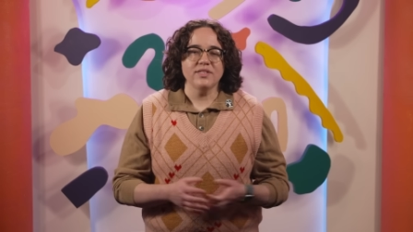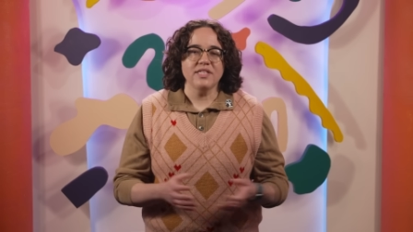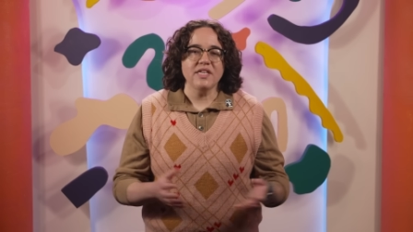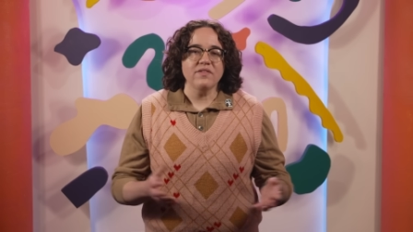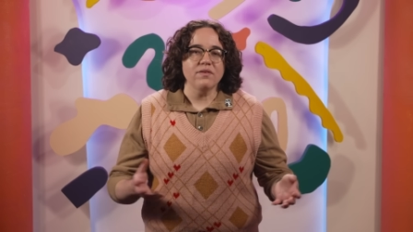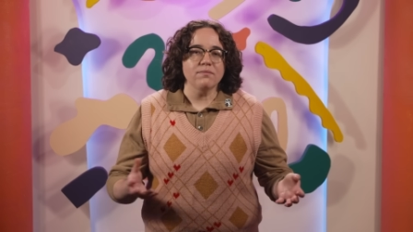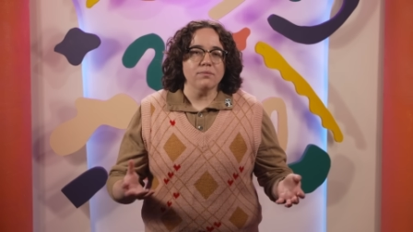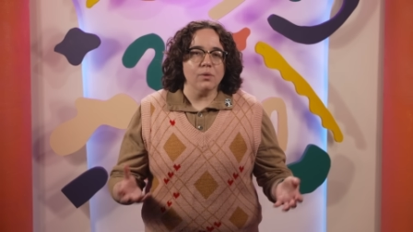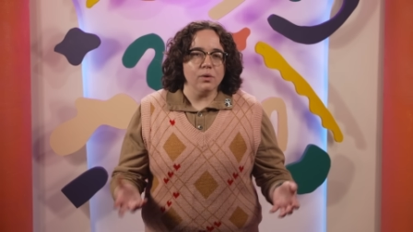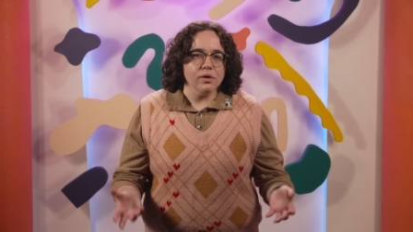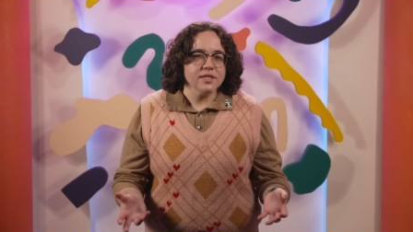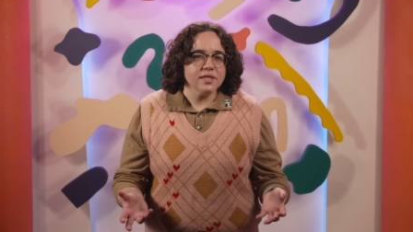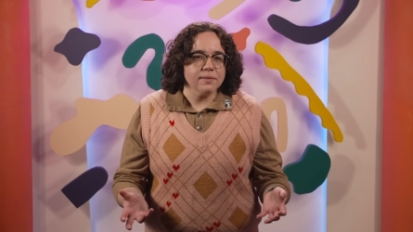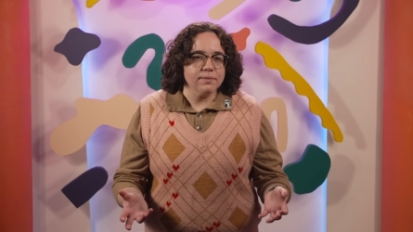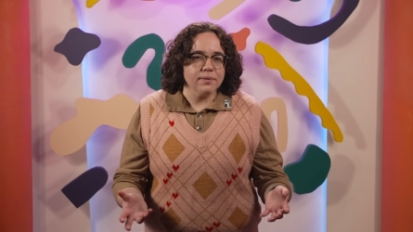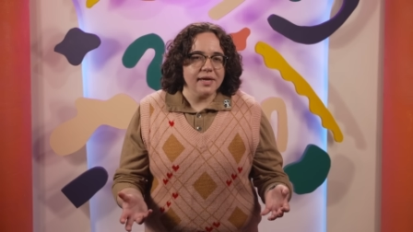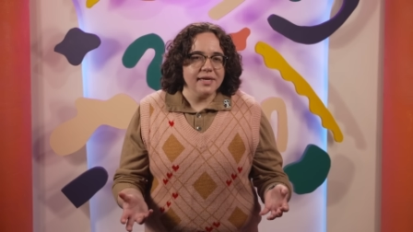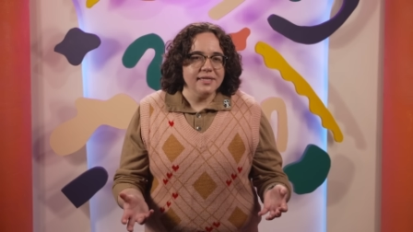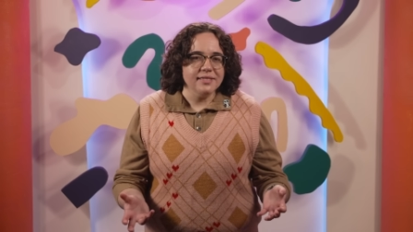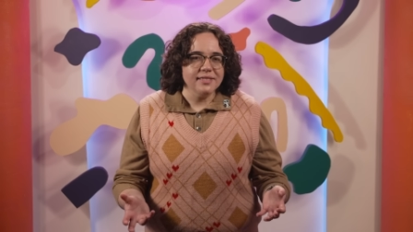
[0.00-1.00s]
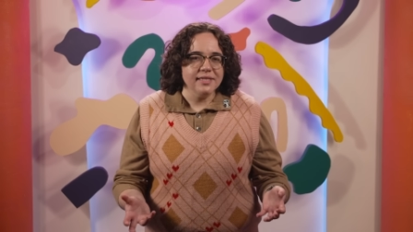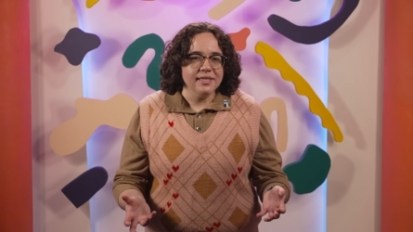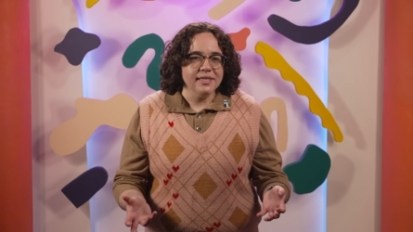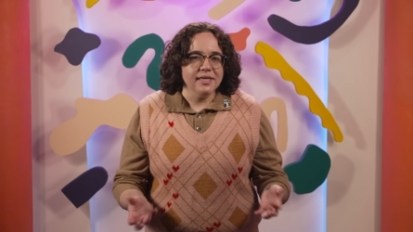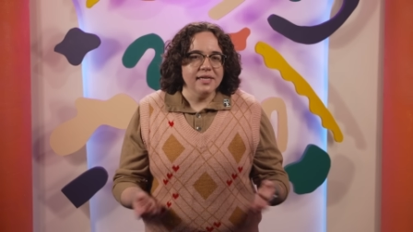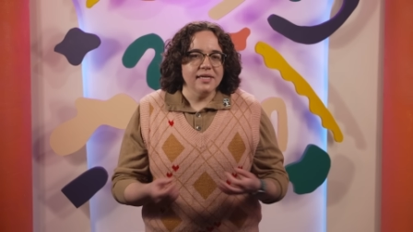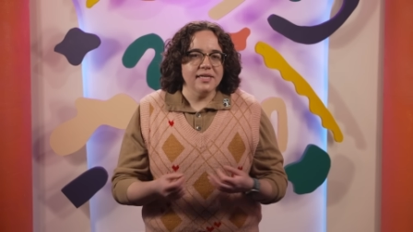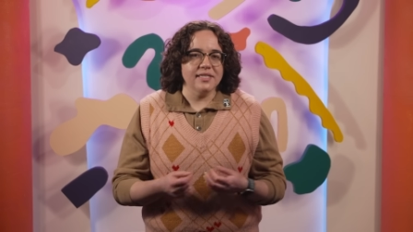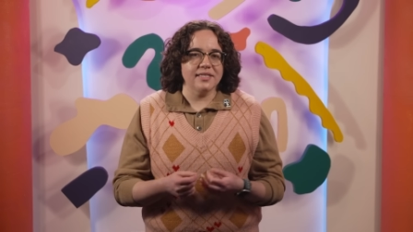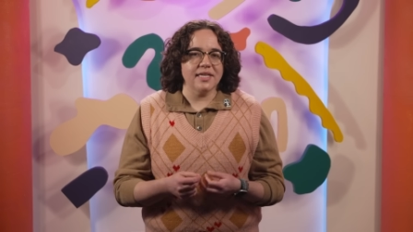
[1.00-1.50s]
What's even more surprising
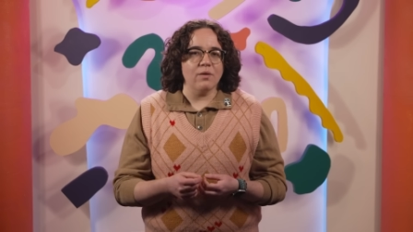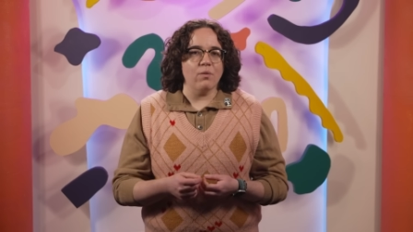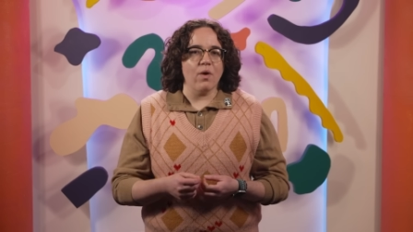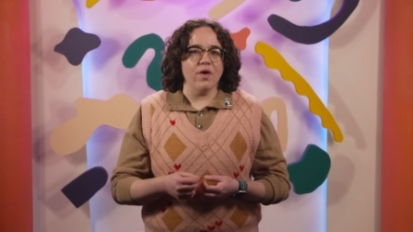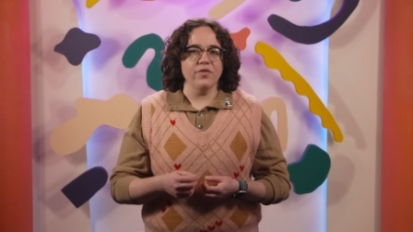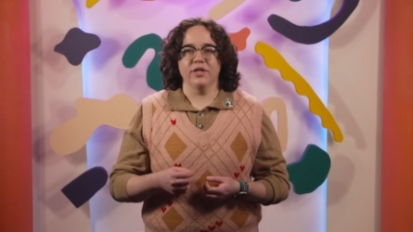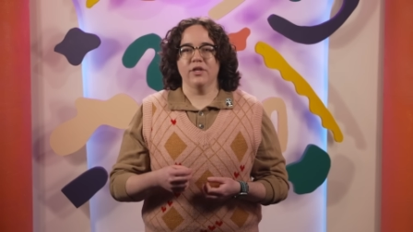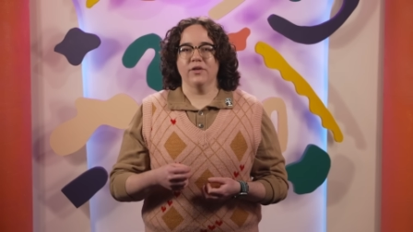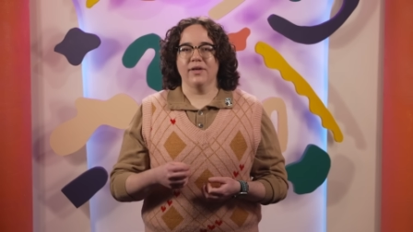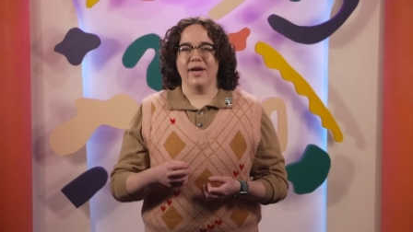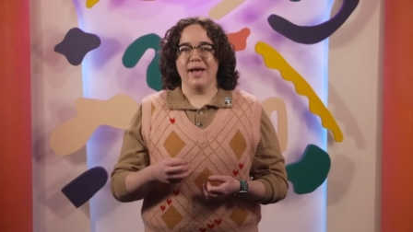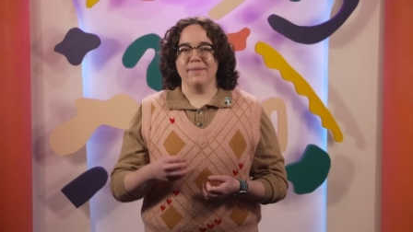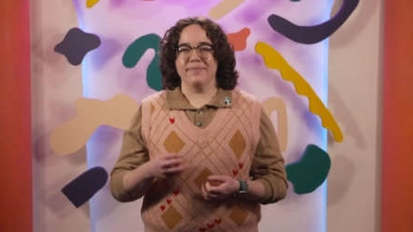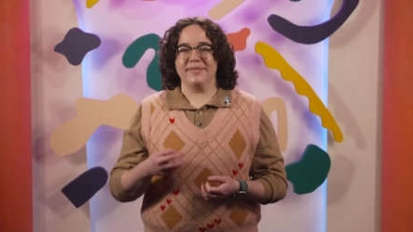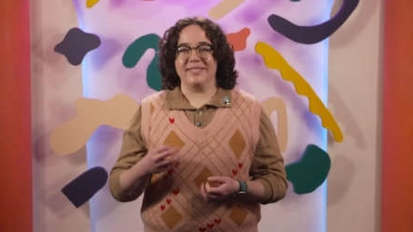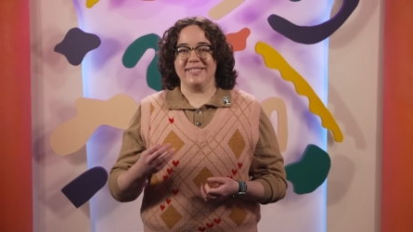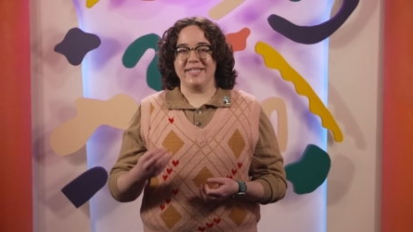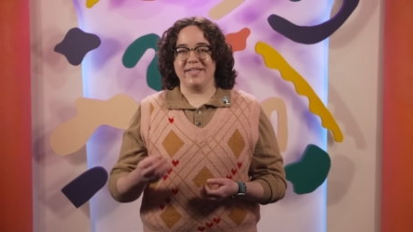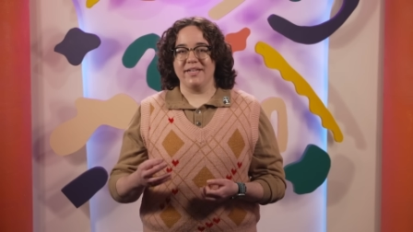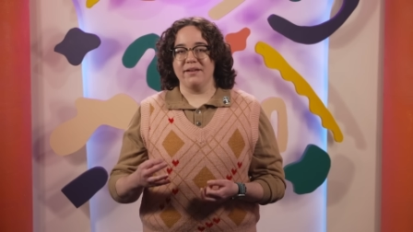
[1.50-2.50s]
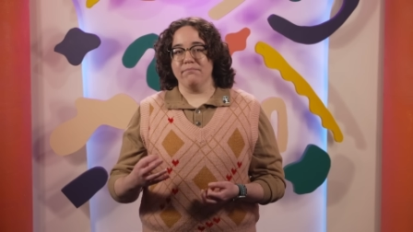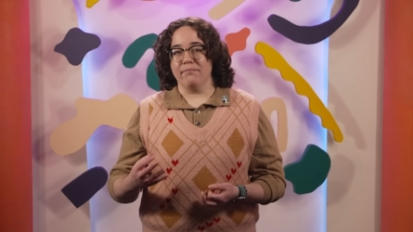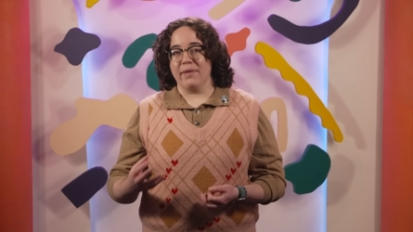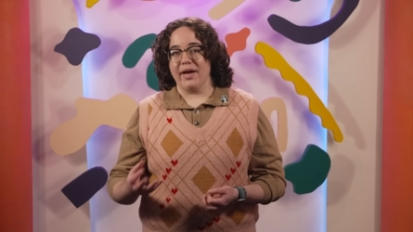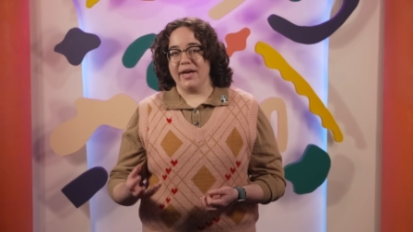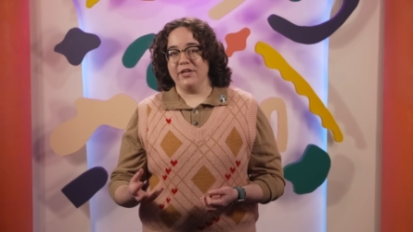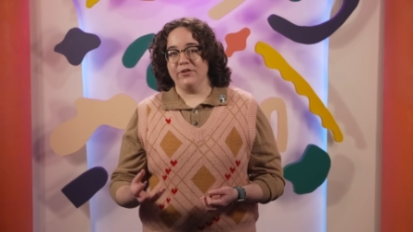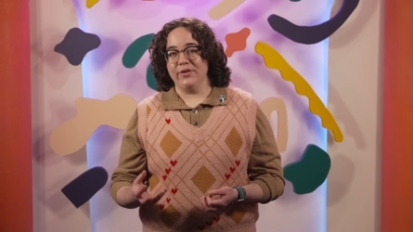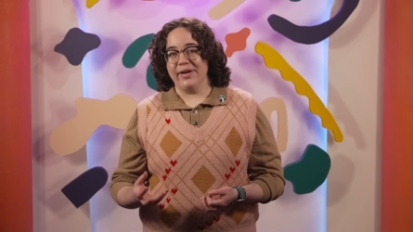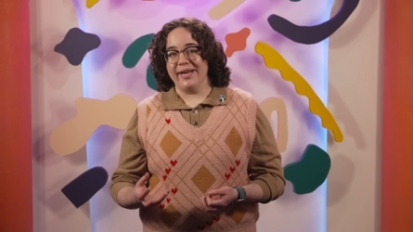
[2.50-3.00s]
is that while the crabs didn't
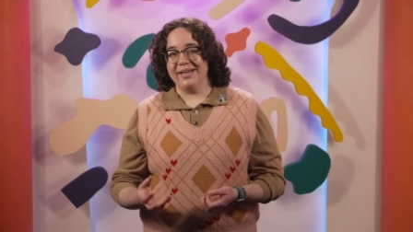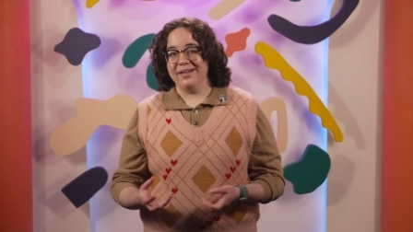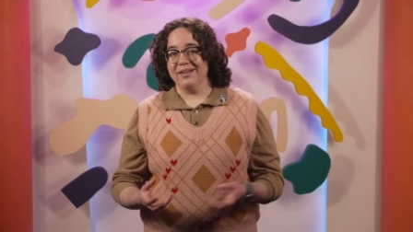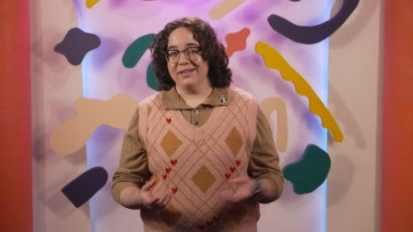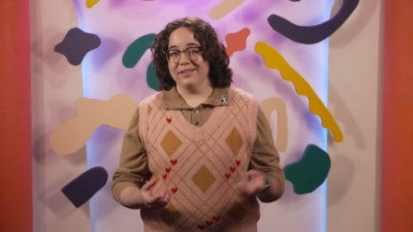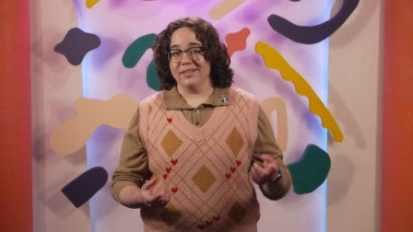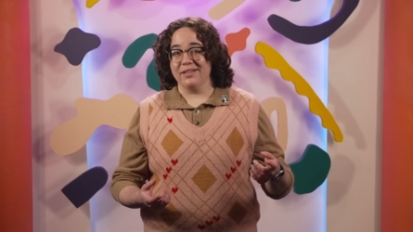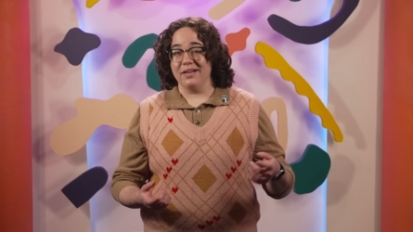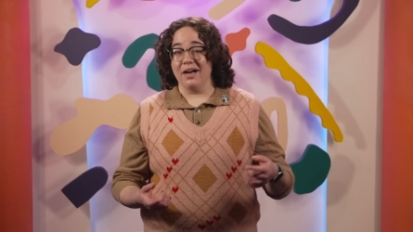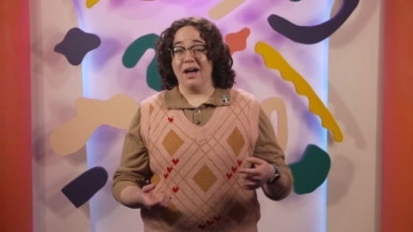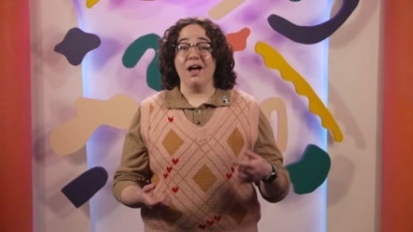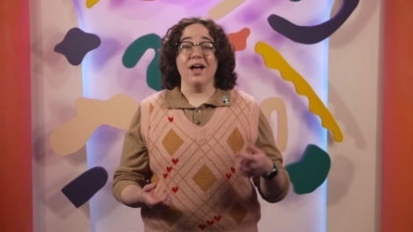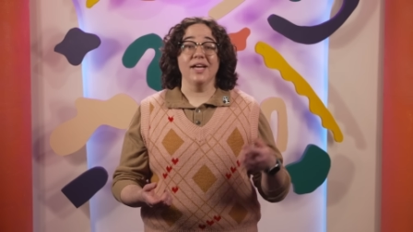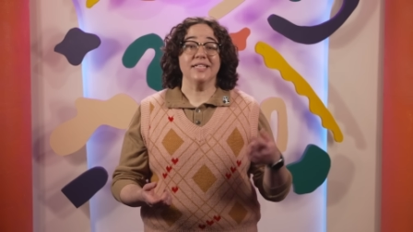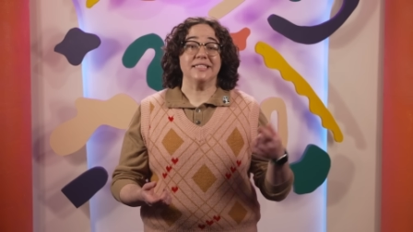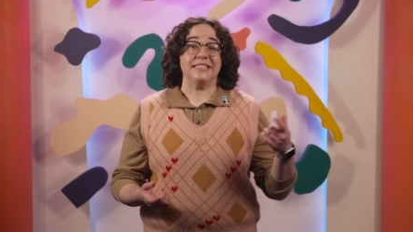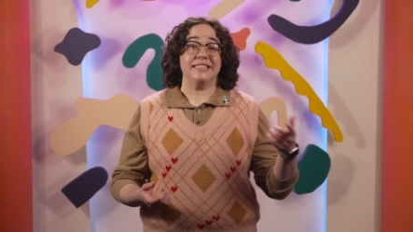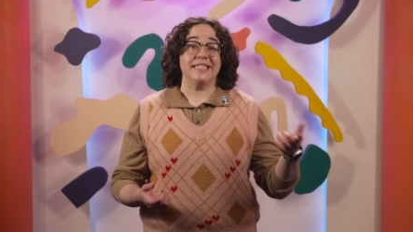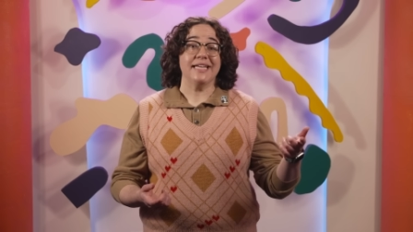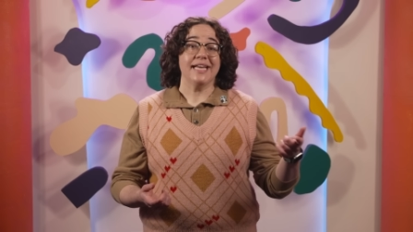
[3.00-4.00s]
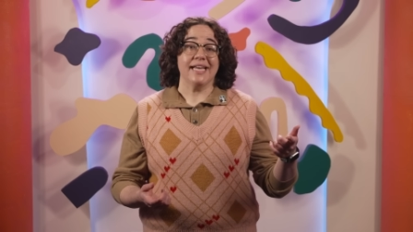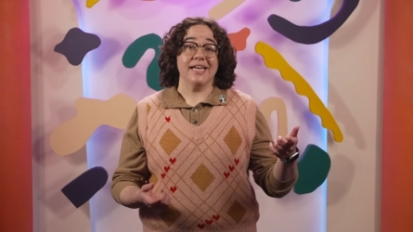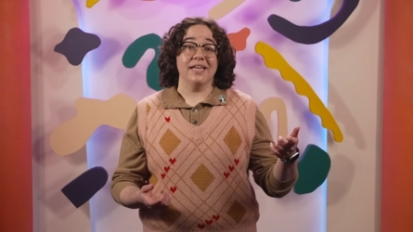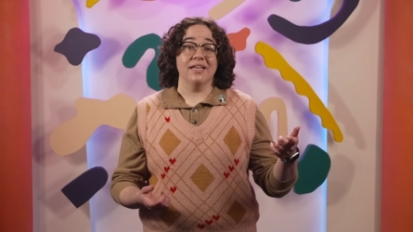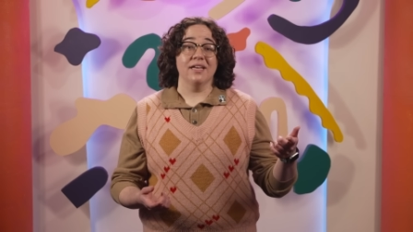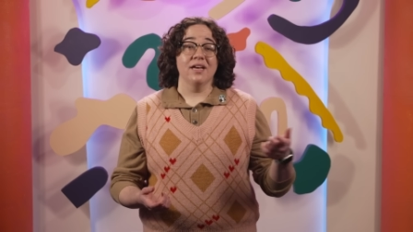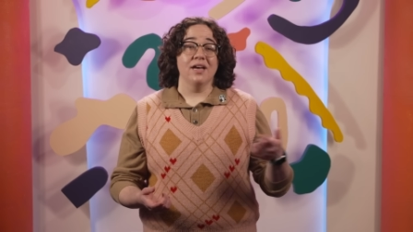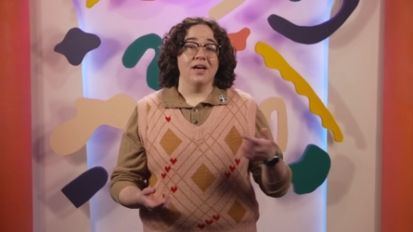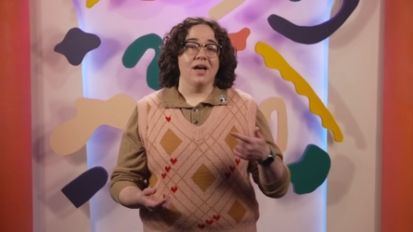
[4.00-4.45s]
migrate, the cod did.